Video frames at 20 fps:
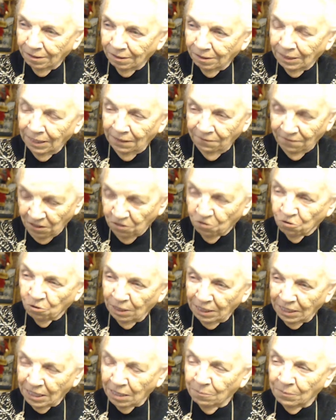
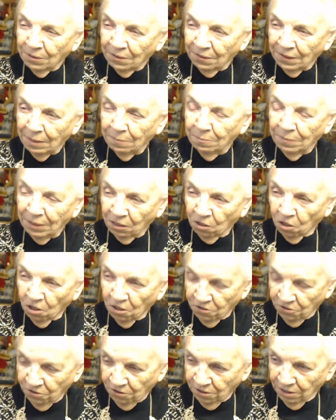eventually come to them
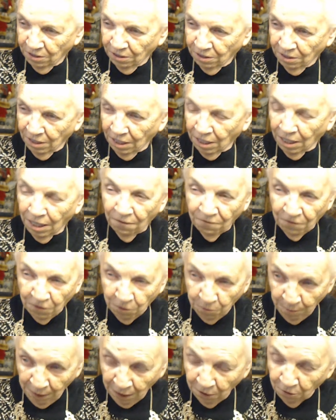because of their
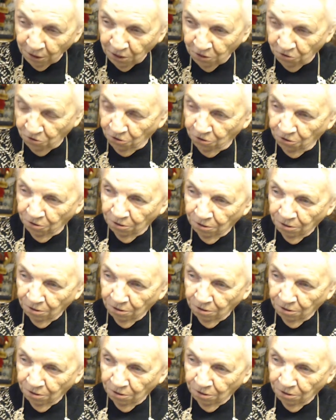marriage